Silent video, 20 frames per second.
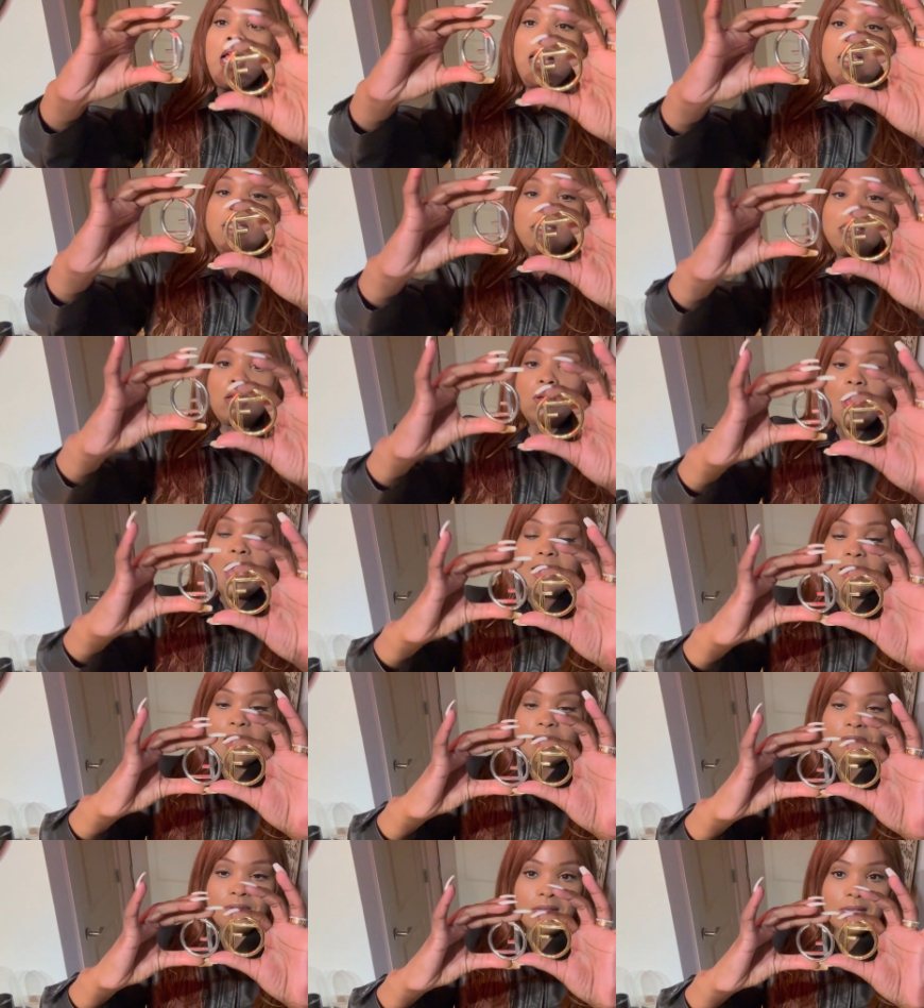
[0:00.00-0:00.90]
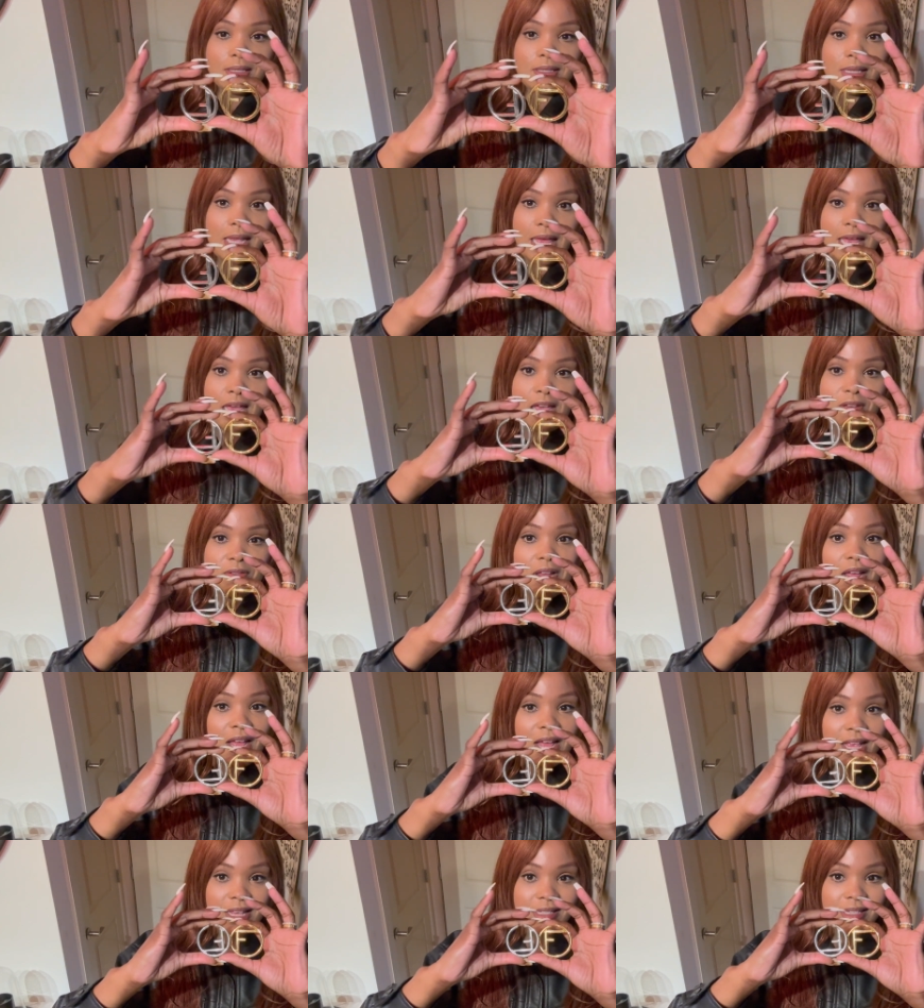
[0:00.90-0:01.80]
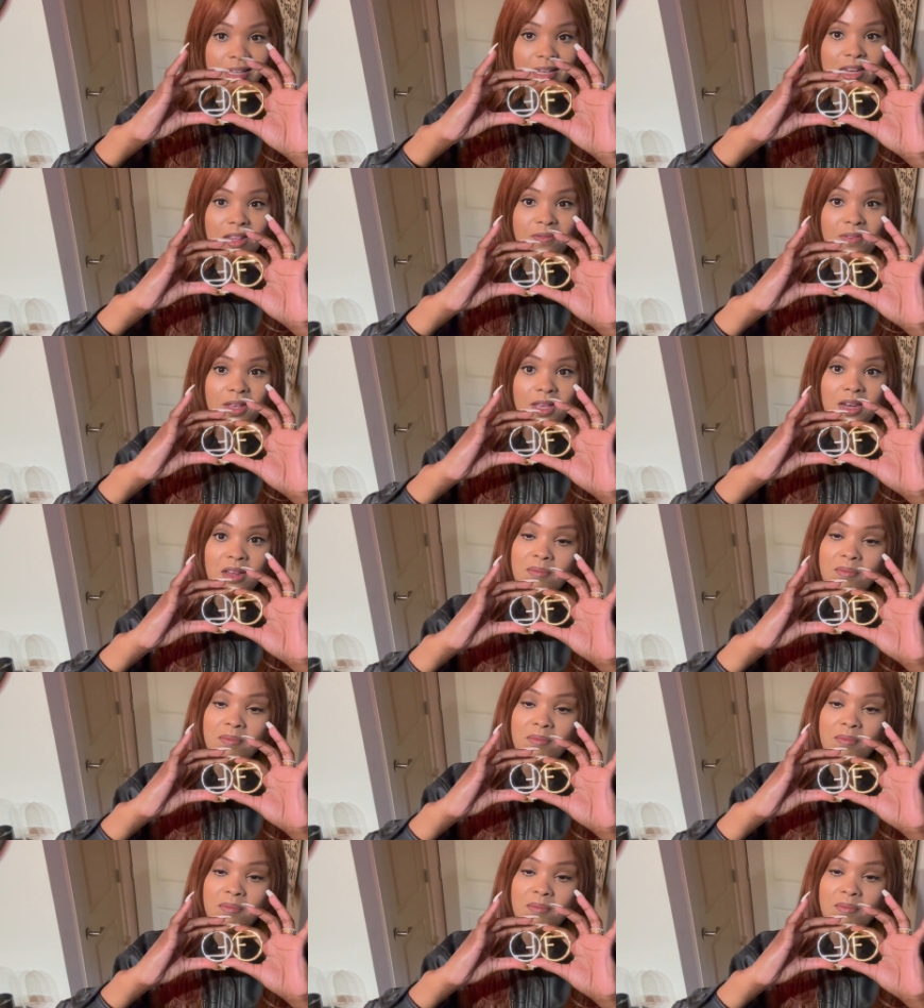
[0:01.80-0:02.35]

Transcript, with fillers: So I definitely saved a significant